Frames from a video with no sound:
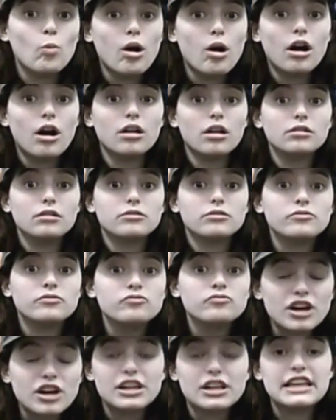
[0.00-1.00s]
while
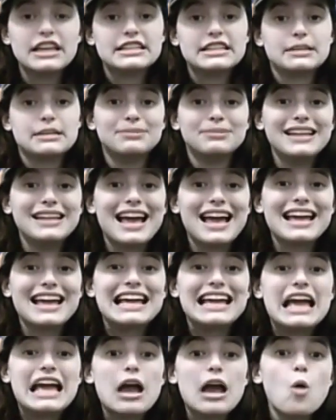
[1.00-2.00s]
fun, easy to
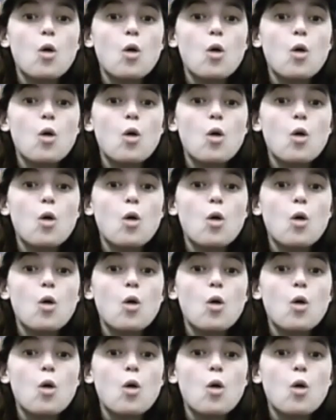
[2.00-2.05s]
play,